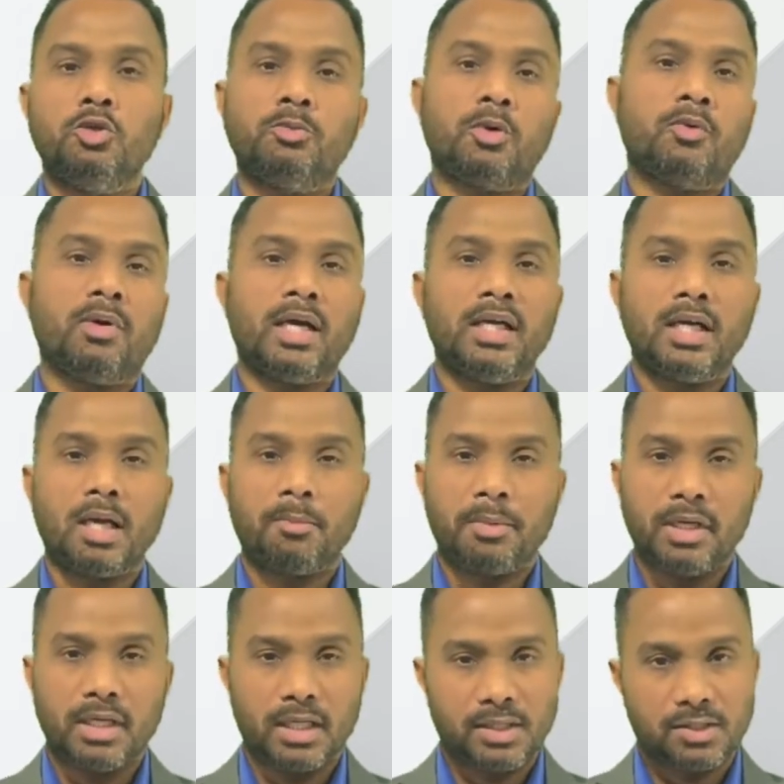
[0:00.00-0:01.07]
provide
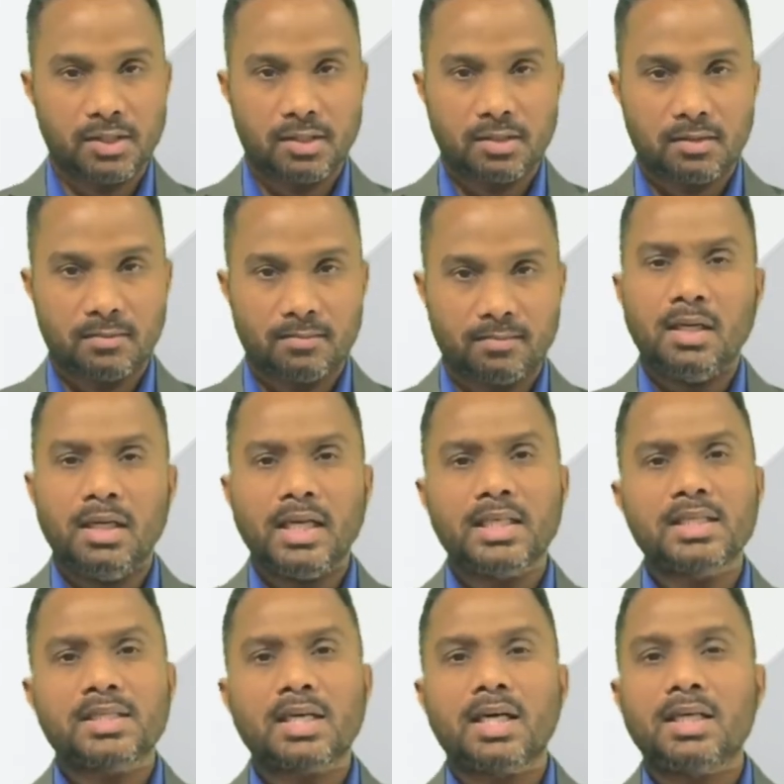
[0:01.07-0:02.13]
appendices.
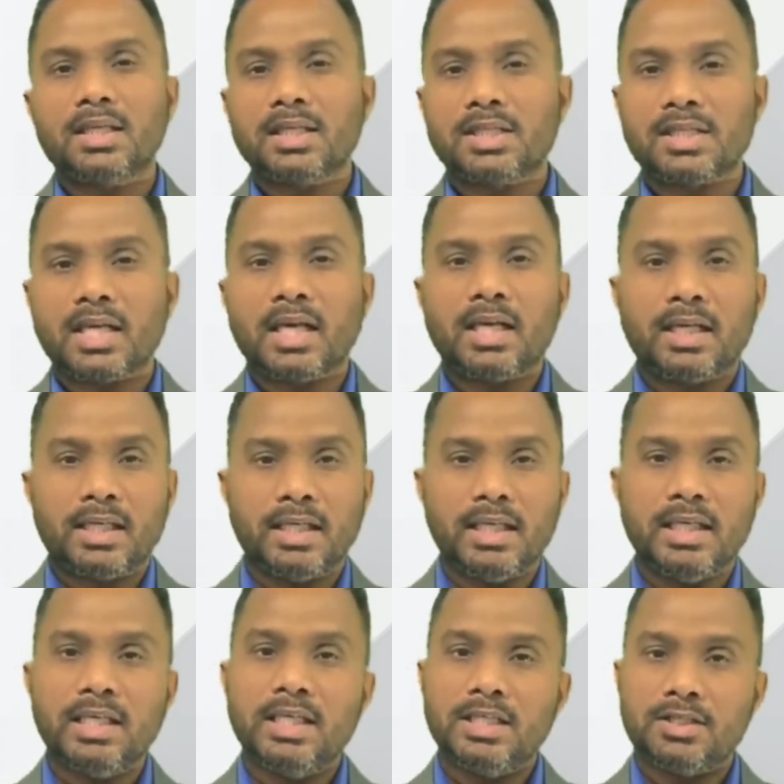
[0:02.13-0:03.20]
Let's understand
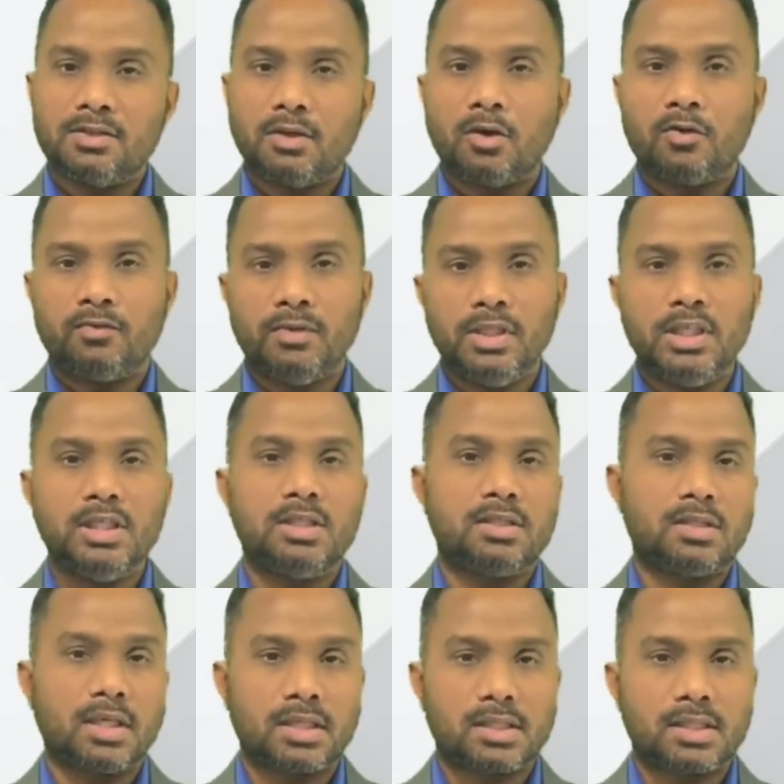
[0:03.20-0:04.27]
each of these
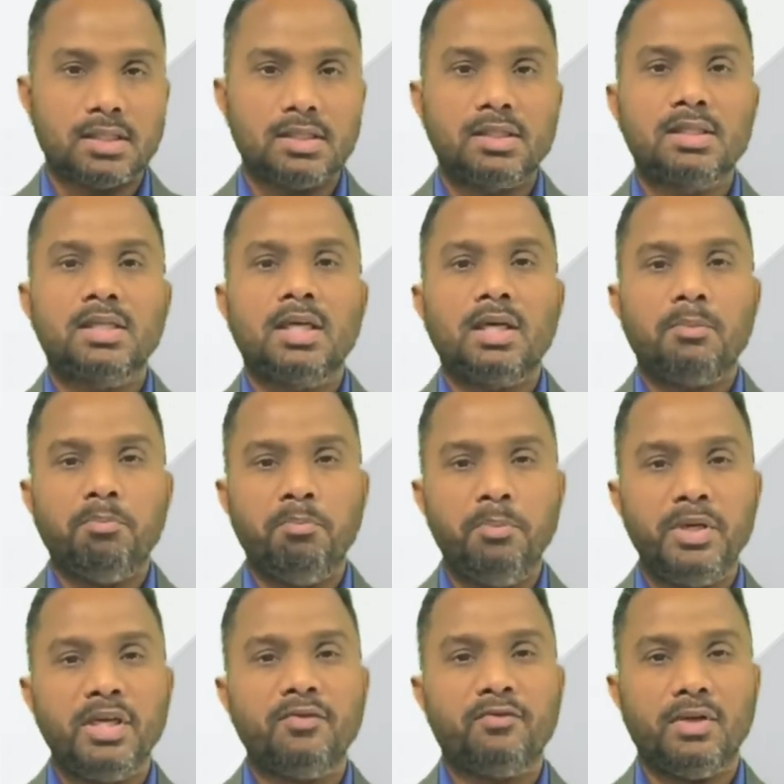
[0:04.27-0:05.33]
sections
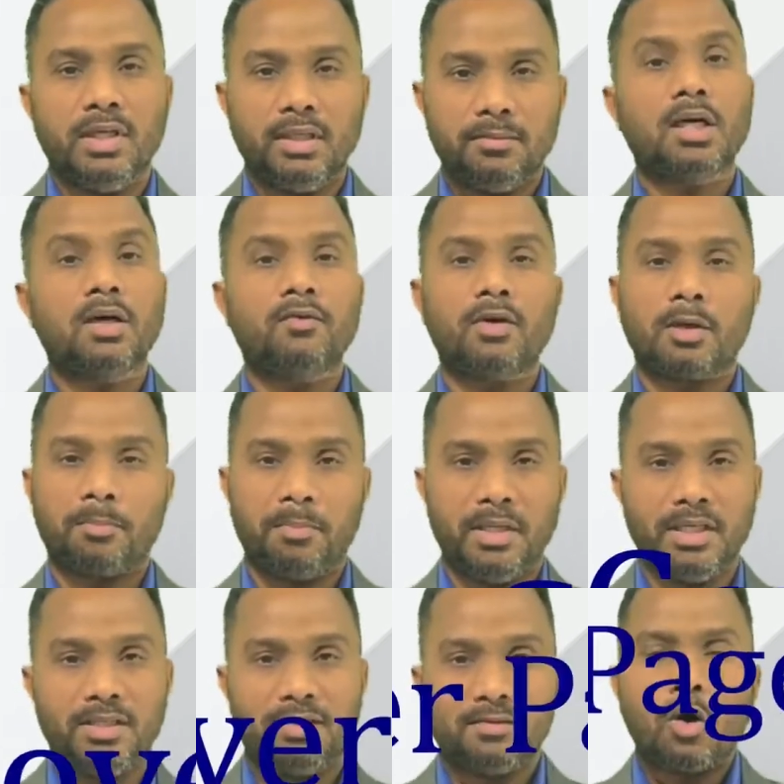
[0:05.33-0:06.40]
briefly. Cover
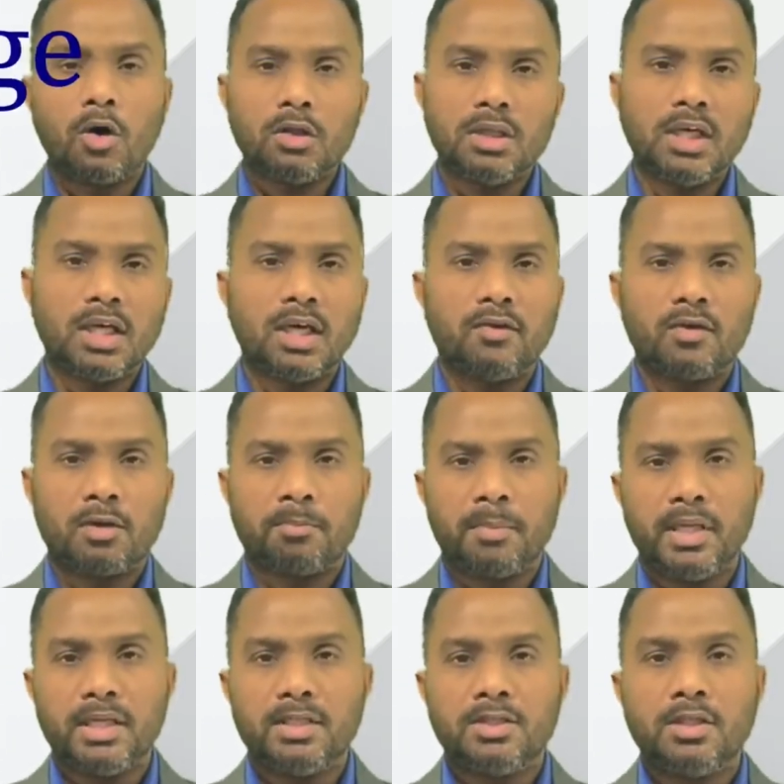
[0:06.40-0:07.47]
page. On the cover
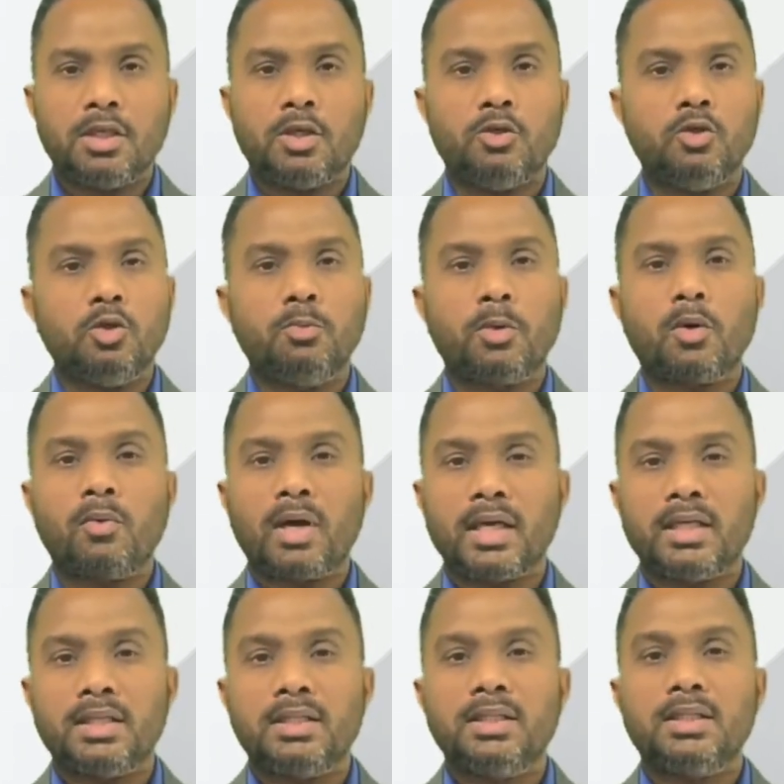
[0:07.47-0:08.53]
page you
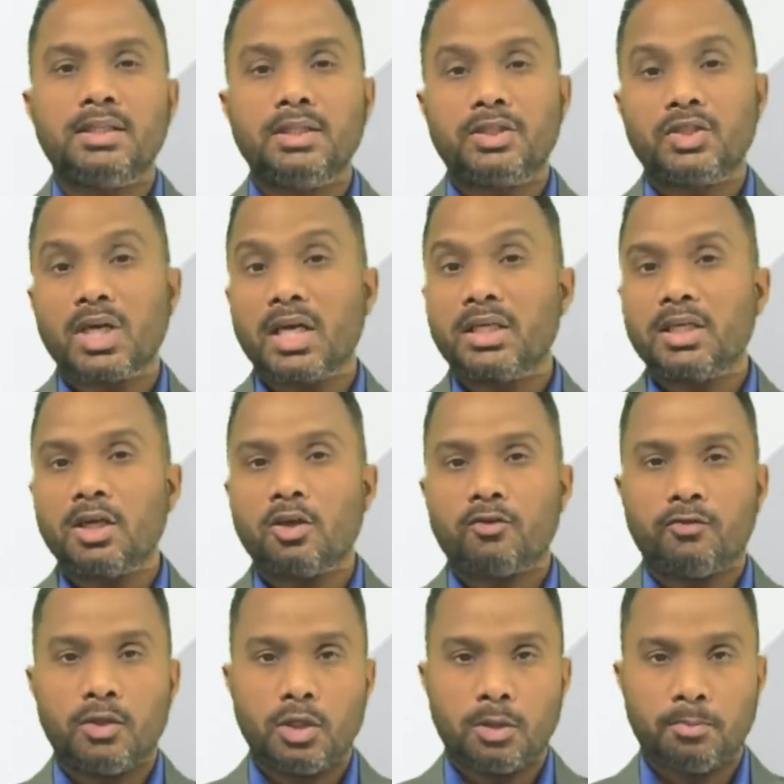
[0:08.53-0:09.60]
provide the title
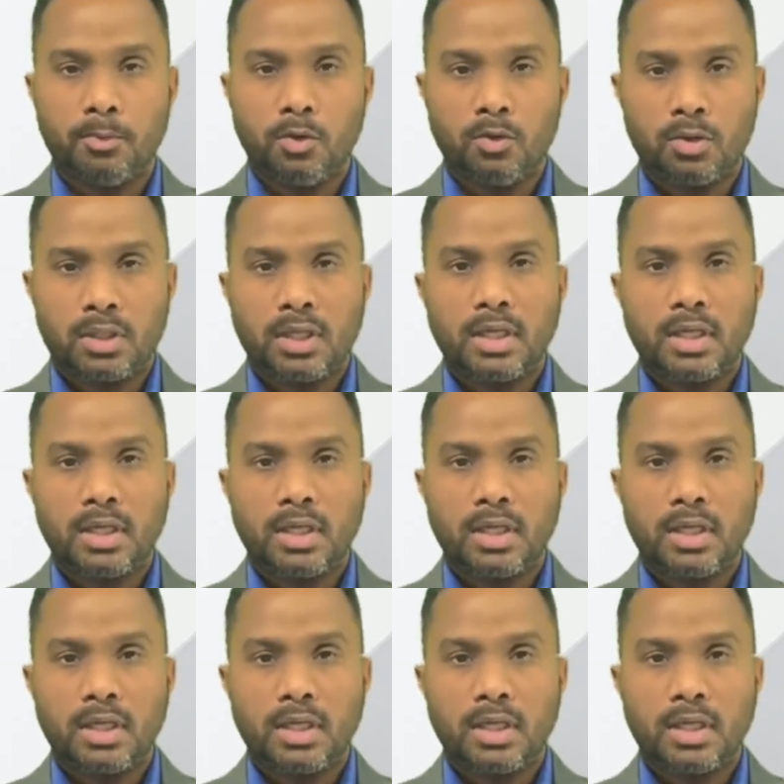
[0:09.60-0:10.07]
of the report.